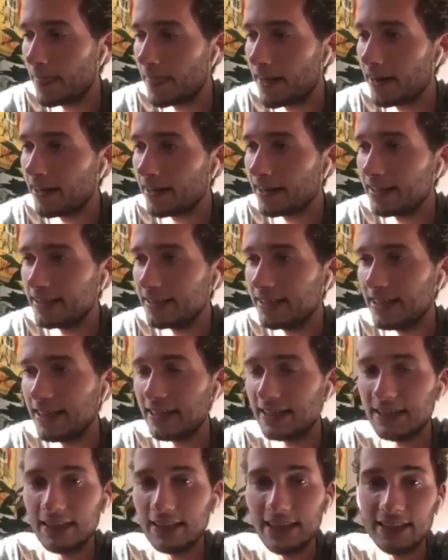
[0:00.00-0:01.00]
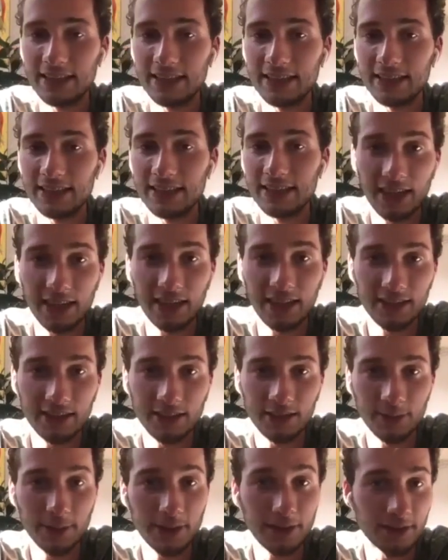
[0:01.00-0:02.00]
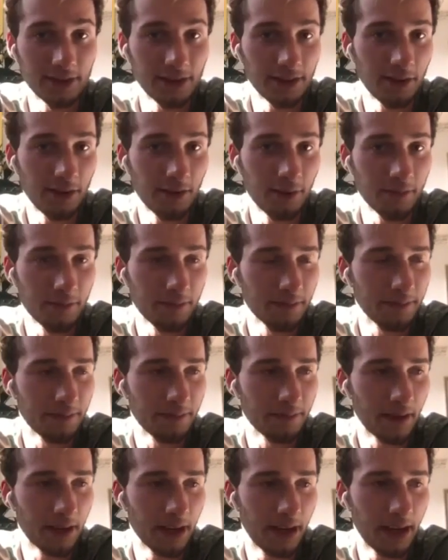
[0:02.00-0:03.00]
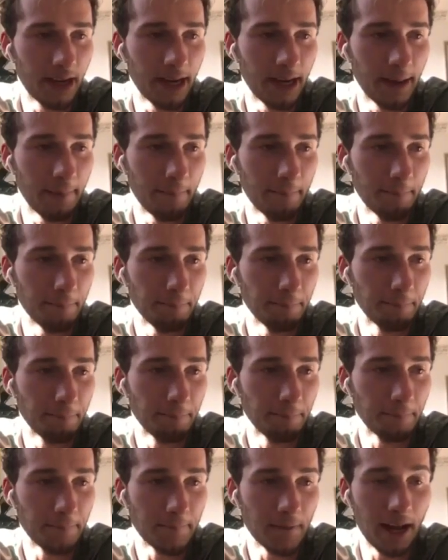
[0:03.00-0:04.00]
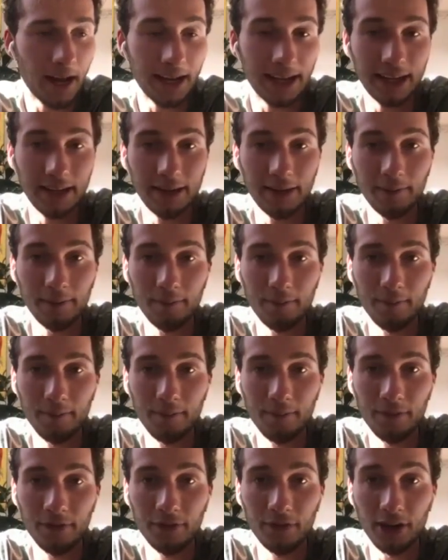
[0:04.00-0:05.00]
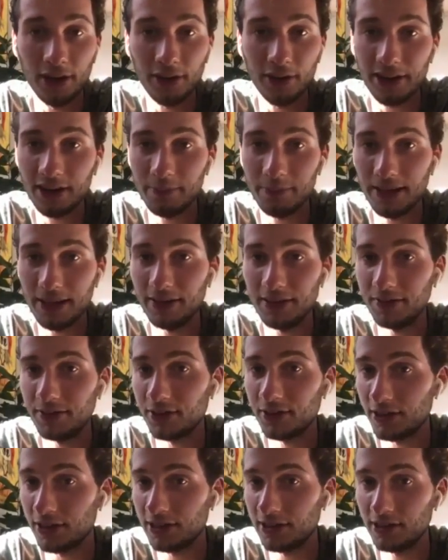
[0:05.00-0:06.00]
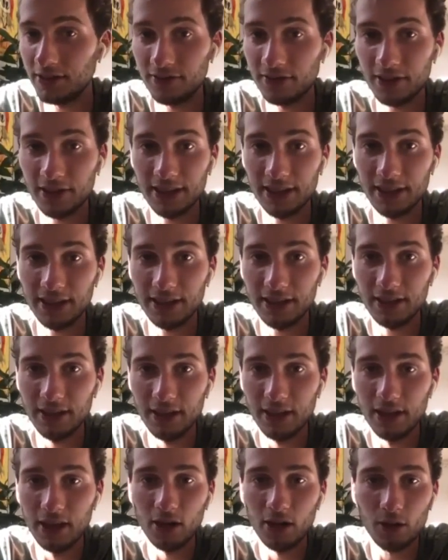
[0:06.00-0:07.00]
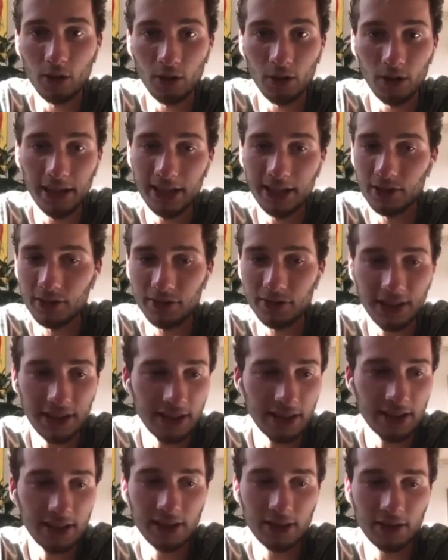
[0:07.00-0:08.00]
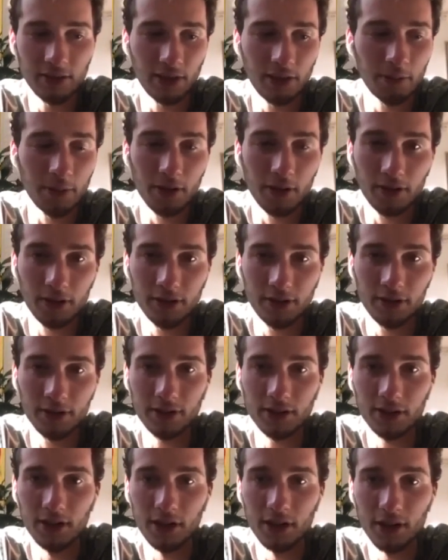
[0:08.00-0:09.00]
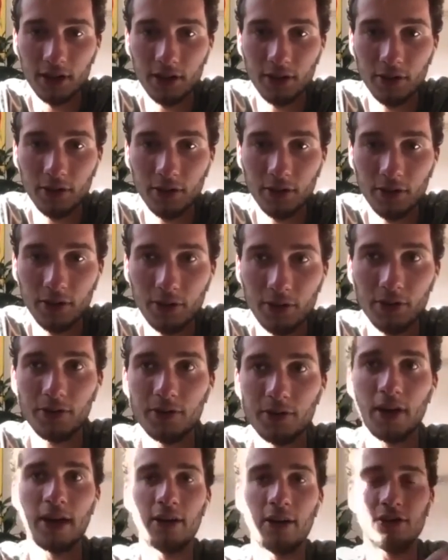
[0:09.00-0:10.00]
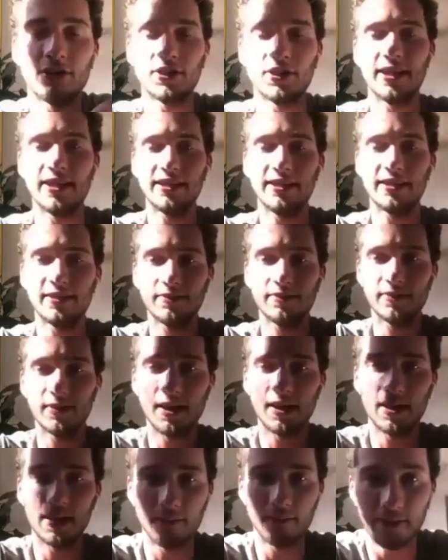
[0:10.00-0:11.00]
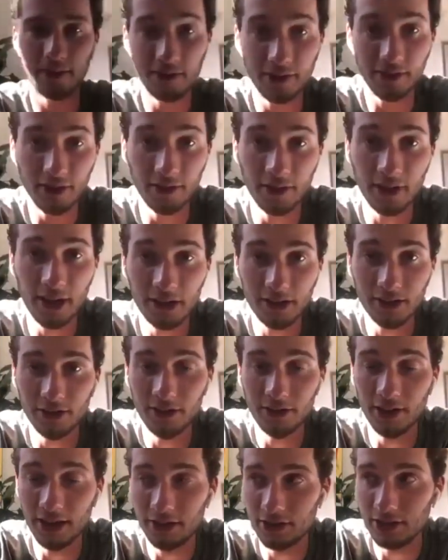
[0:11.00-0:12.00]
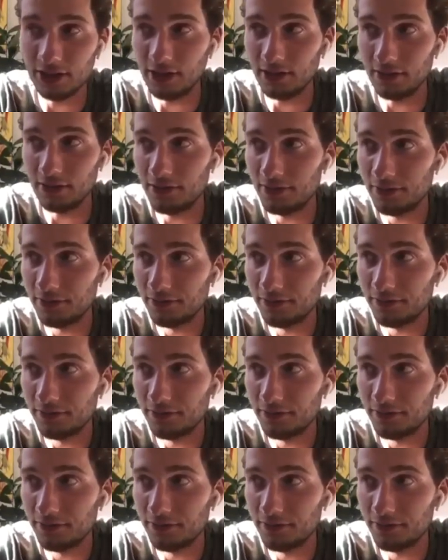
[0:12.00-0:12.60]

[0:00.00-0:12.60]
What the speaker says: then I can see that as a big challenge as well. So I can fully recommend trying to find colleagues or friends or partners who do know how to edit, if you don't know how to do that yourself.